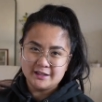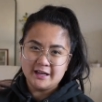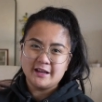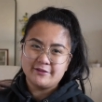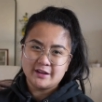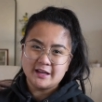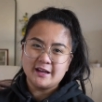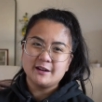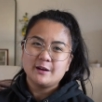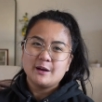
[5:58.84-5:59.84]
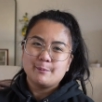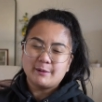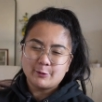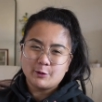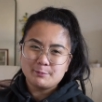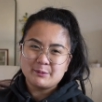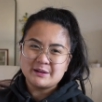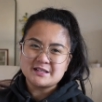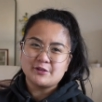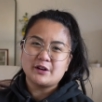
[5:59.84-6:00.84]
a day if I can, but I won't beat
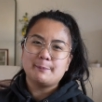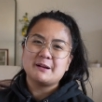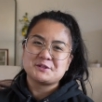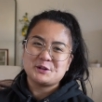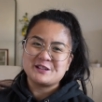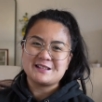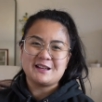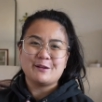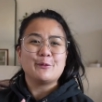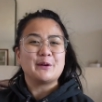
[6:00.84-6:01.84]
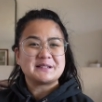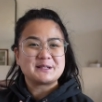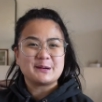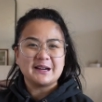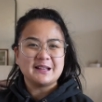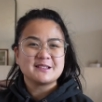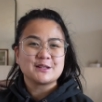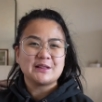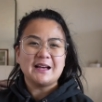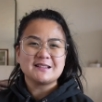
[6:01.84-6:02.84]
myself up as long as I get 120.
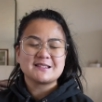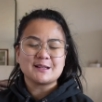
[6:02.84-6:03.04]
So that's